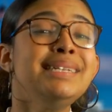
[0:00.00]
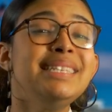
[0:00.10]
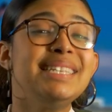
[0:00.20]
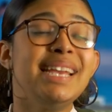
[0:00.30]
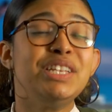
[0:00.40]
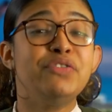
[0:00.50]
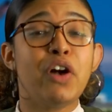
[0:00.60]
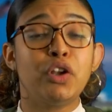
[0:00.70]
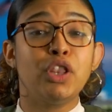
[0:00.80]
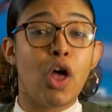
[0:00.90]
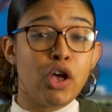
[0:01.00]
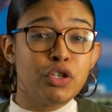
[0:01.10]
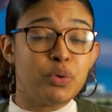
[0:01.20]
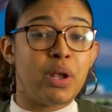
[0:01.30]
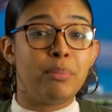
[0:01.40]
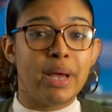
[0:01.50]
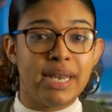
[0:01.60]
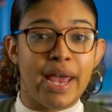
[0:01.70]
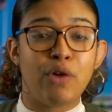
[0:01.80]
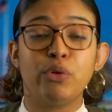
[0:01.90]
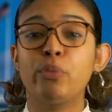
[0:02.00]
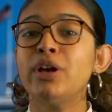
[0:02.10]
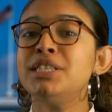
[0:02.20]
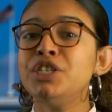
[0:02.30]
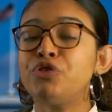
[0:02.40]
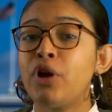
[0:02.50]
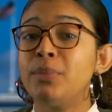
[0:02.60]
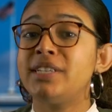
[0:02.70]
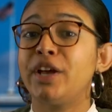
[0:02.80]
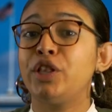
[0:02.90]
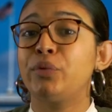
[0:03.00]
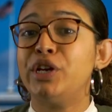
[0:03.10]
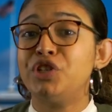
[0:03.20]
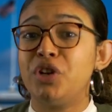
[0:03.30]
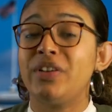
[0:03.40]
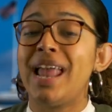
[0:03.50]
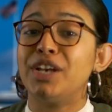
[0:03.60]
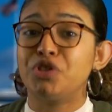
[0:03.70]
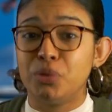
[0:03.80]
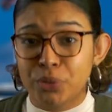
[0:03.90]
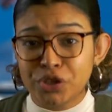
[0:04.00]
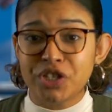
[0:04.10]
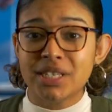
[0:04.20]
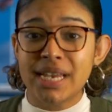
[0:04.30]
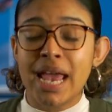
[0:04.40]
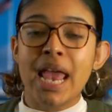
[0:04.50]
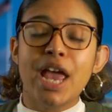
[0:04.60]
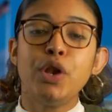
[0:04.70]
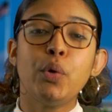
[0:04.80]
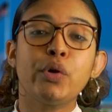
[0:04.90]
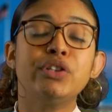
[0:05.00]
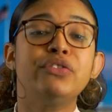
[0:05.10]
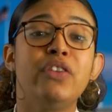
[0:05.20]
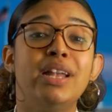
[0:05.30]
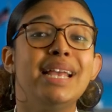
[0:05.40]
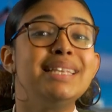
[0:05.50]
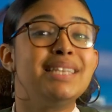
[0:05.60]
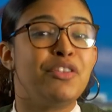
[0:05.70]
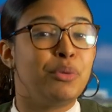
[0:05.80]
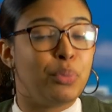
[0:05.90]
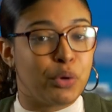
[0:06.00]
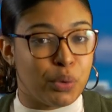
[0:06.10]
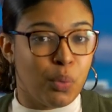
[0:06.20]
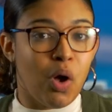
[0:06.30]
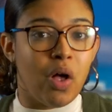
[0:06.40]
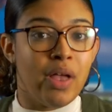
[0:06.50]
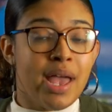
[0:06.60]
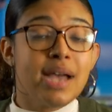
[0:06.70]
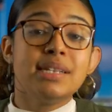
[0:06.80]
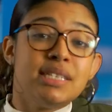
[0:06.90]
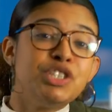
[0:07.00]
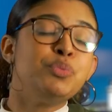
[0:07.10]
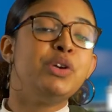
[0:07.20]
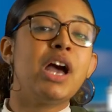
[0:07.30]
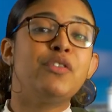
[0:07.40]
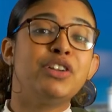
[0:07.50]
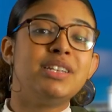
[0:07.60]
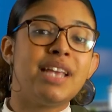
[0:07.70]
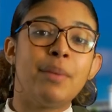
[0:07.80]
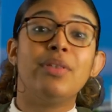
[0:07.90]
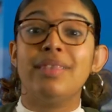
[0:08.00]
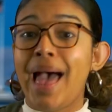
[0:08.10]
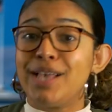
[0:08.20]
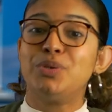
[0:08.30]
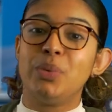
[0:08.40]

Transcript: States filed a lawsuit on Monday over President Trump's declaration of a national emergency in order to fund a southern border wall, a decision we covered in depth last